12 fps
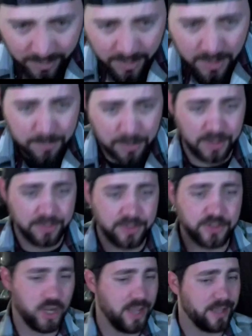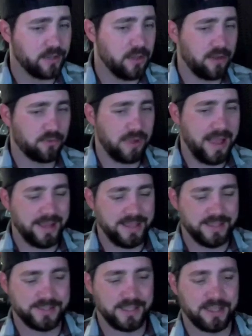But the Giant Cloud Rat
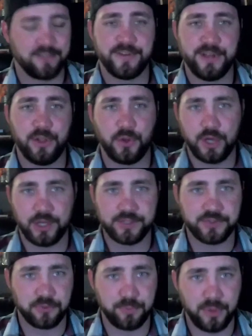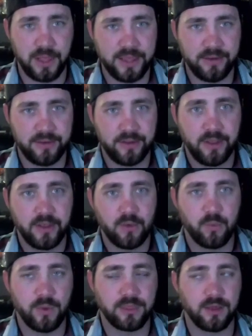is like a vanilla custard blend
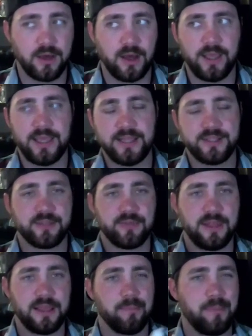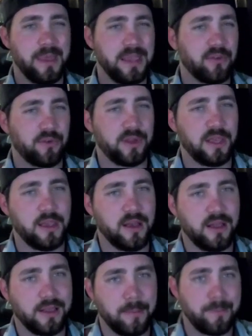with hints of like bakery,
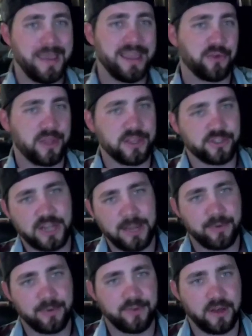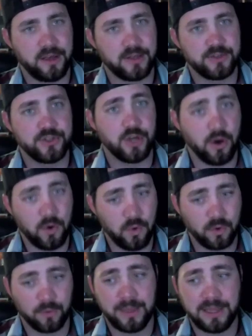like a bakery-ish type of dough
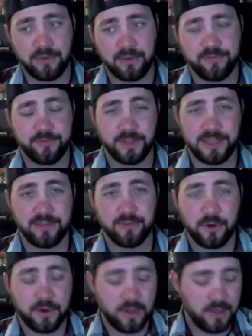or bakery flavor.